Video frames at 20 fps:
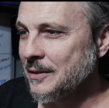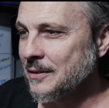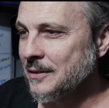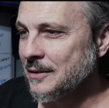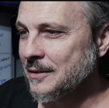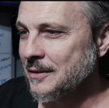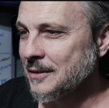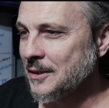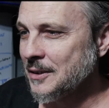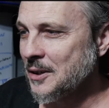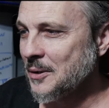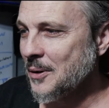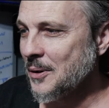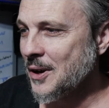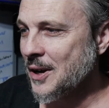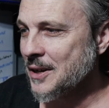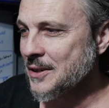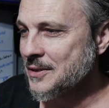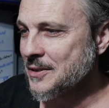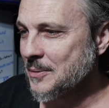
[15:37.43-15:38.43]
All
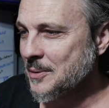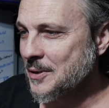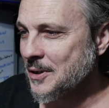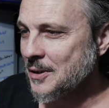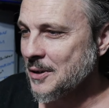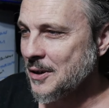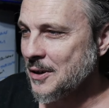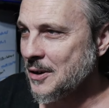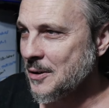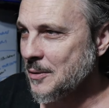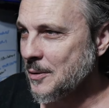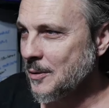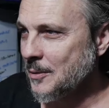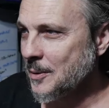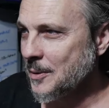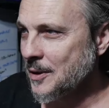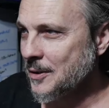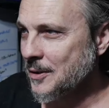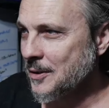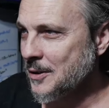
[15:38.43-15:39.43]
right, so we got a
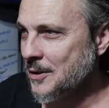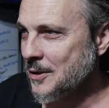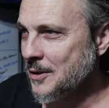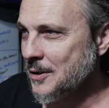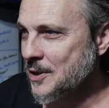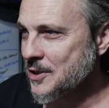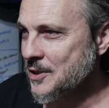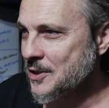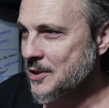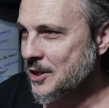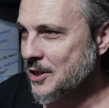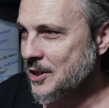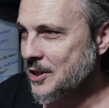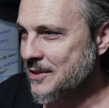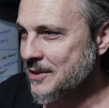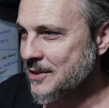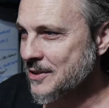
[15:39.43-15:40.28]
whole bunch of chickens.